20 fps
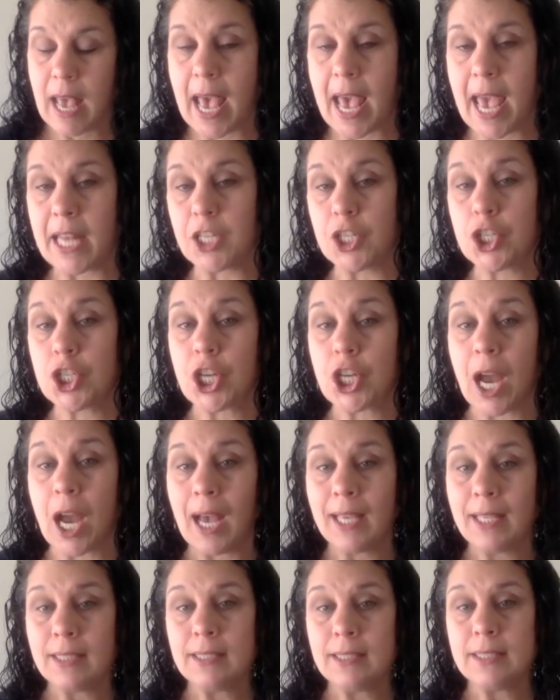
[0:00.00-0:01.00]
And
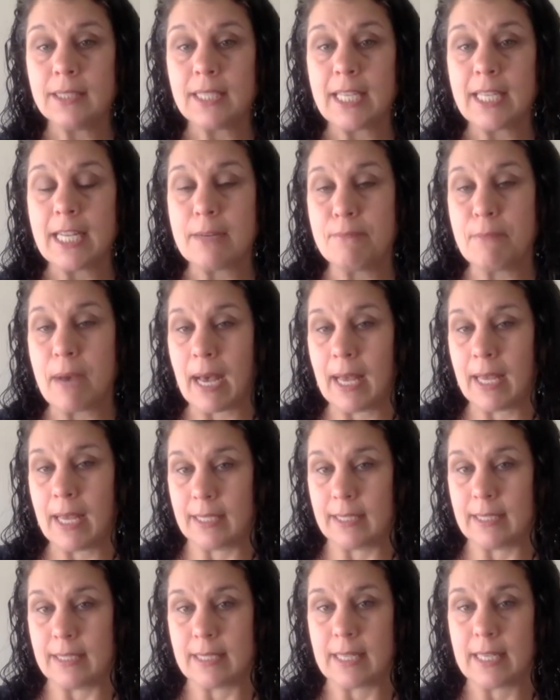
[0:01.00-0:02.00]
Child in
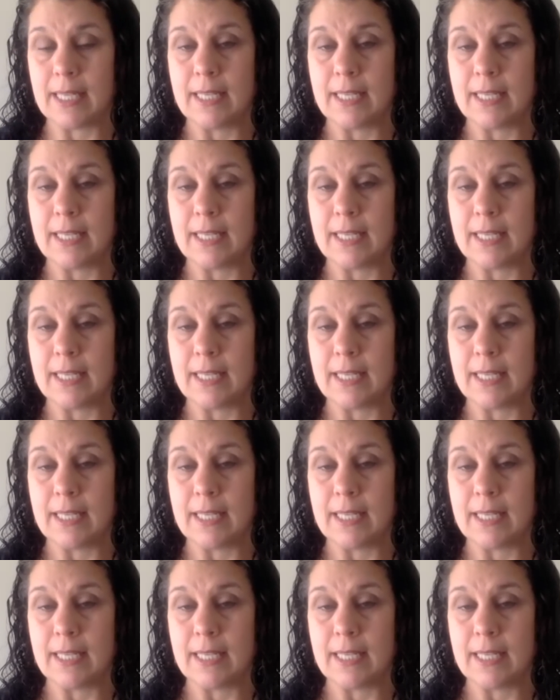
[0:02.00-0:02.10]
Mind